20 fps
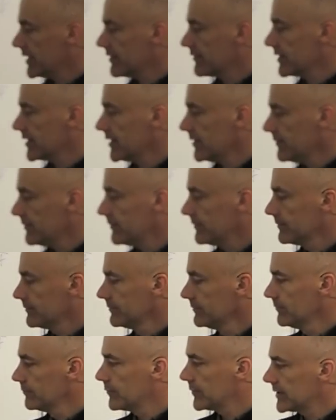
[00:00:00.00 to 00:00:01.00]
area.
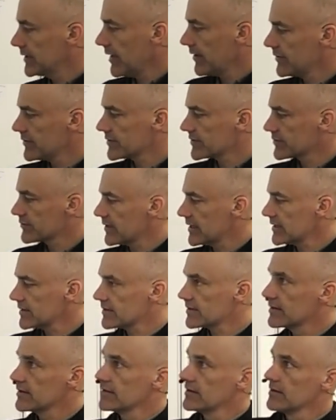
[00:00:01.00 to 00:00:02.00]
We know the
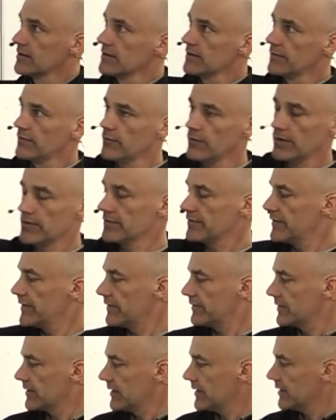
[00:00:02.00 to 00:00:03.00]
stress,
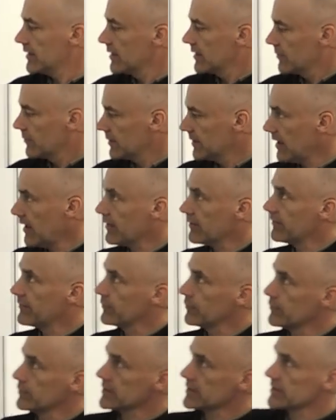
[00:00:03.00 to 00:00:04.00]
415. We know the
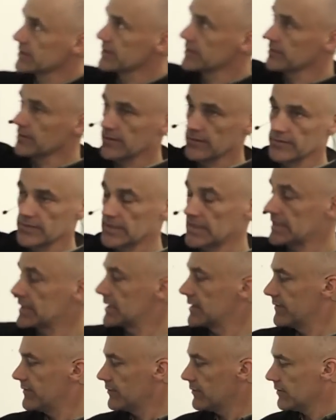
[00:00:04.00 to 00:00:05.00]
force,
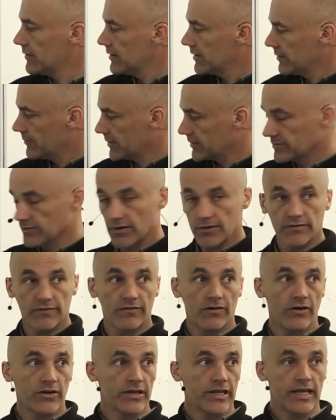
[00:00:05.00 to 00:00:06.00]
264. We're trying to
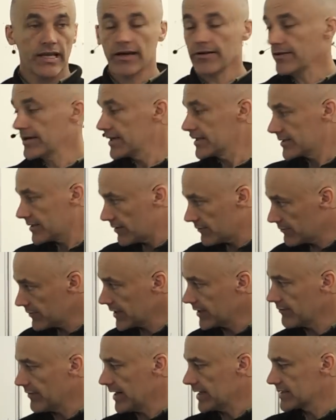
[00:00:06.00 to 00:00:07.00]
find area. So
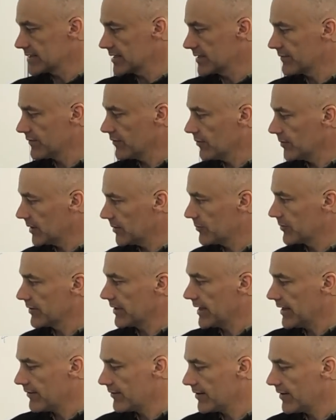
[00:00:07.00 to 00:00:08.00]
rearrange this formula,
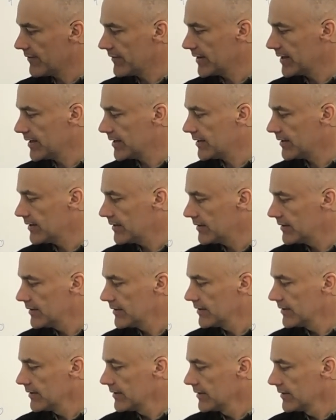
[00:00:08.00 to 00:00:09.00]
put area over here,
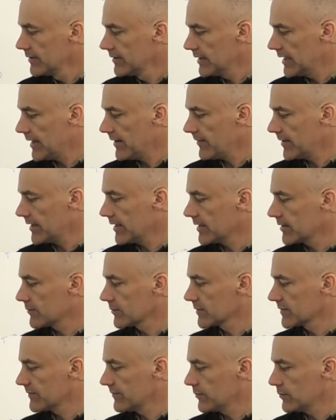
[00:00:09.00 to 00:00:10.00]
area
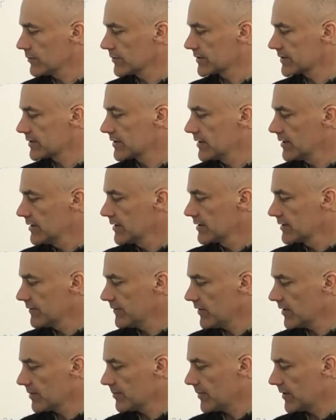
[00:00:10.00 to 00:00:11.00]
equals force
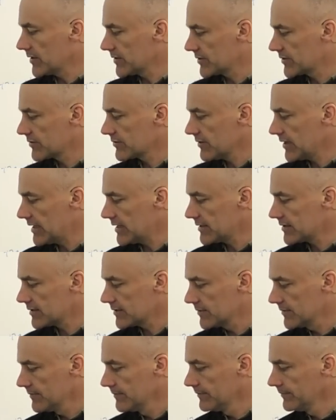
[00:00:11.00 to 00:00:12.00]
divided by
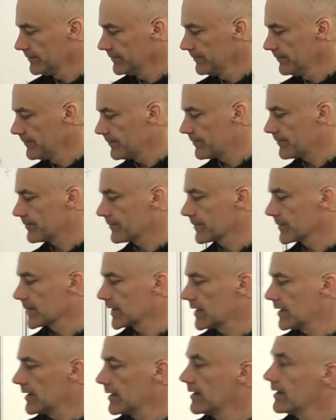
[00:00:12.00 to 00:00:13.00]
stress
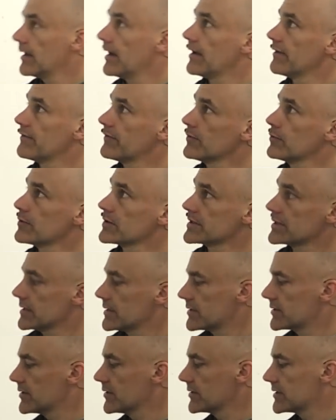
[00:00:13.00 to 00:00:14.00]
and force
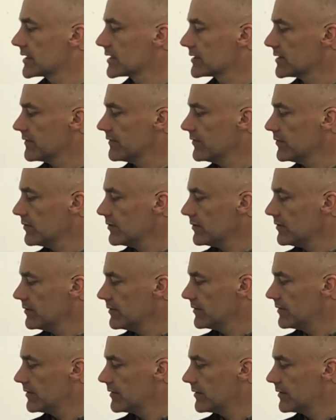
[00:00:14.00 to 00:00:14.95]
is 264